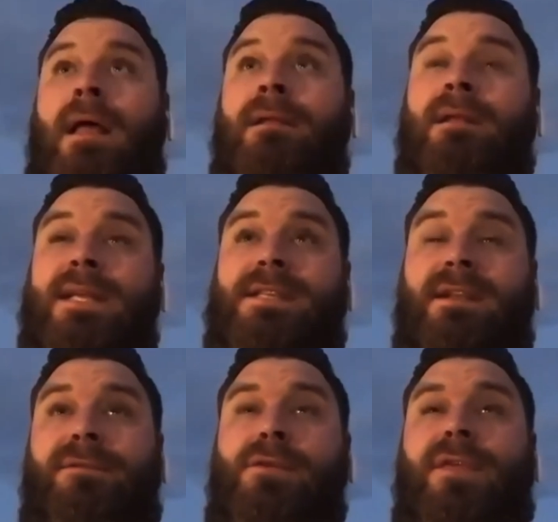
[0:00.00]
listen,
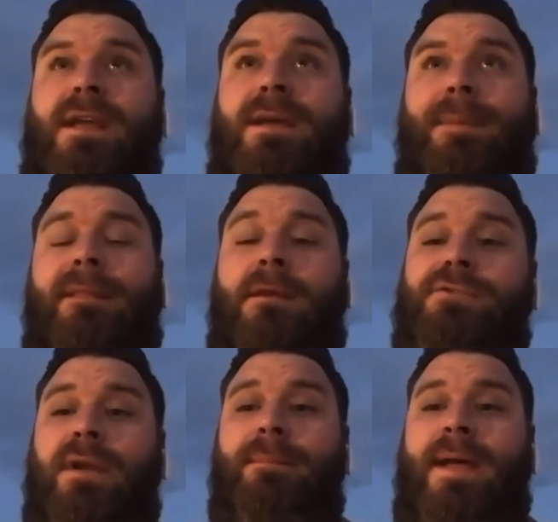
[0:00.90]
if you think about those
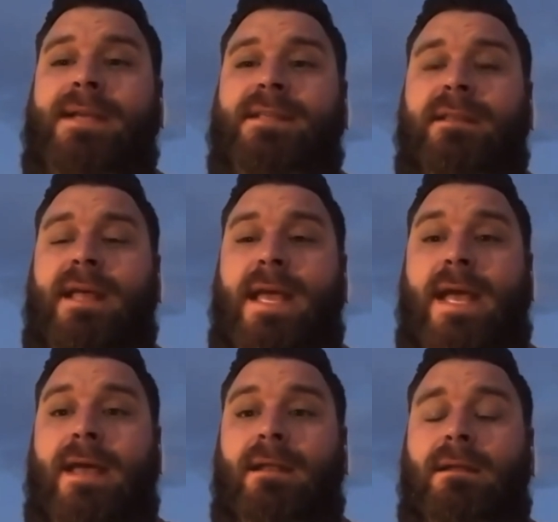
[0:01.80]
running backs that they
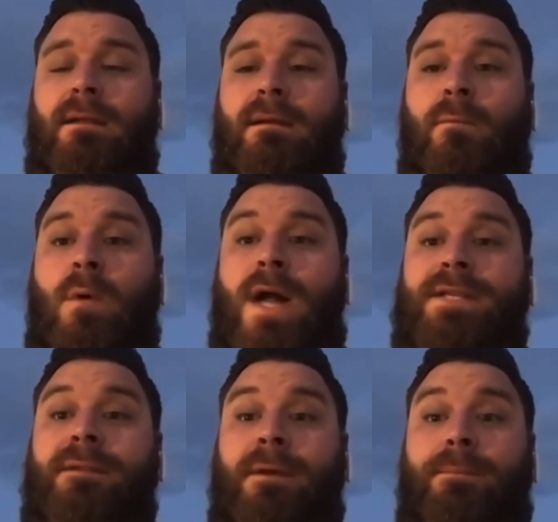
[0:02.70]
had,
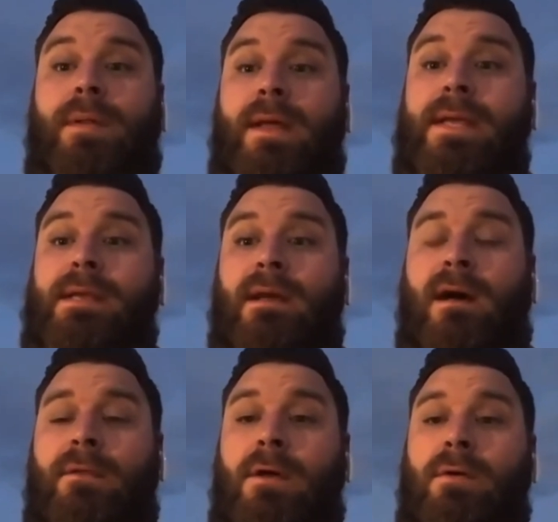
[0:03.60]
watching them play,
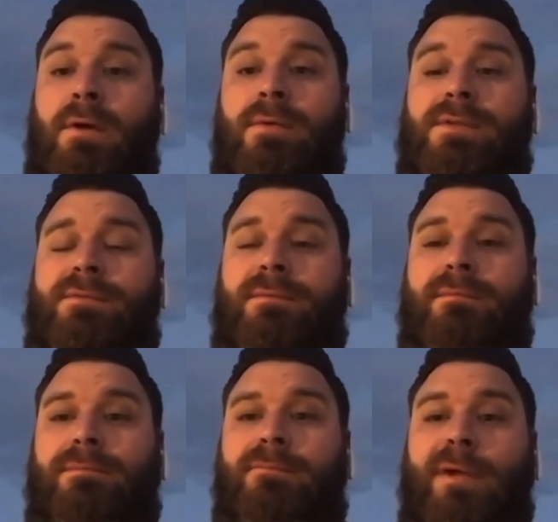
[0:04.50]
although it was
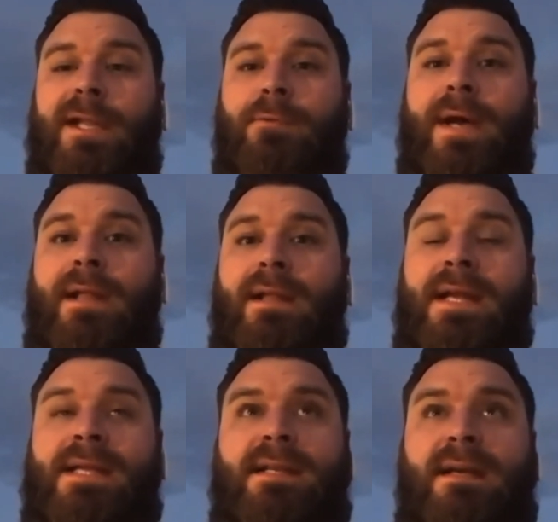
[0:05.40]
really well
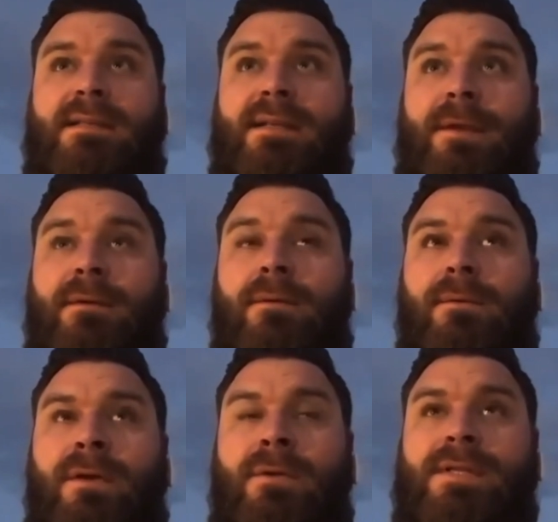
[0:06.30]
against us. I mean,
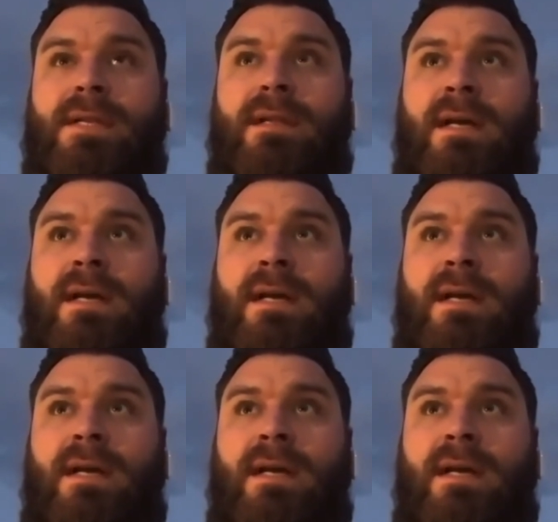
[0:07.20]
who was it?